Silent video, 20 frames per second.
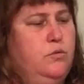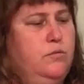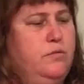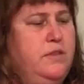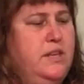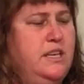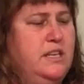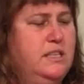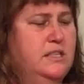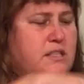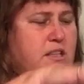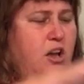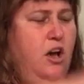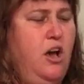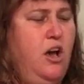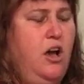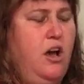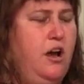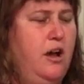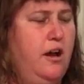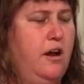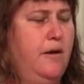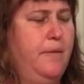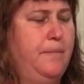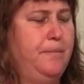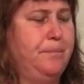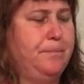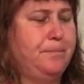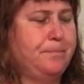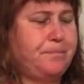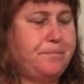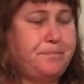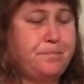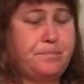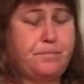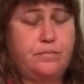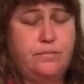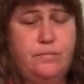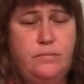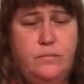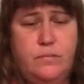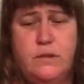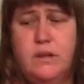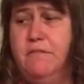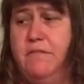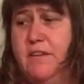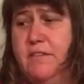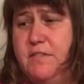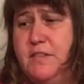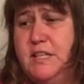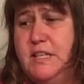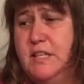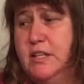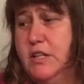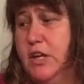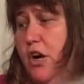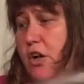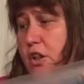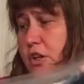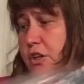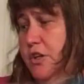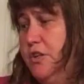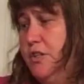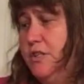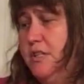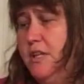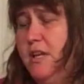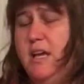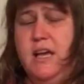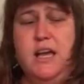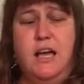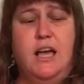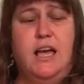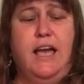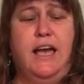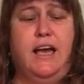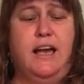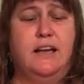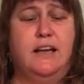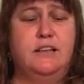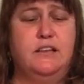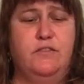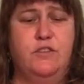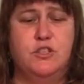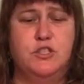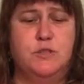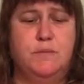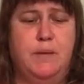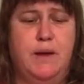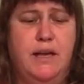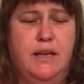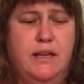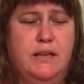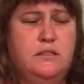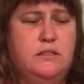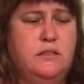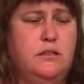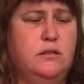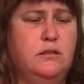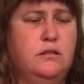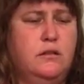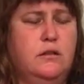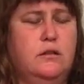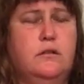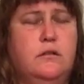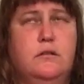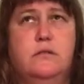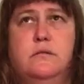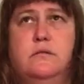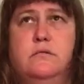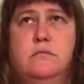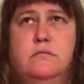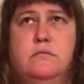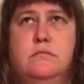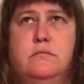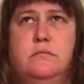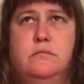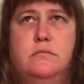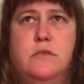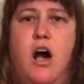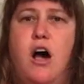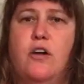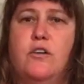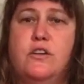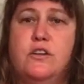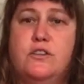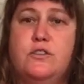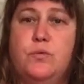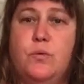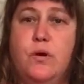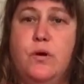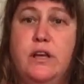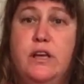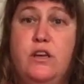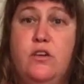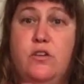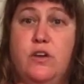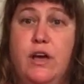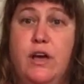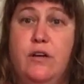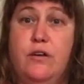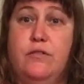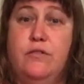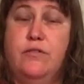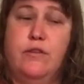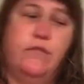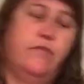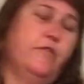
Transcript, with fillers: These are $15 and if you spend 120 you get it for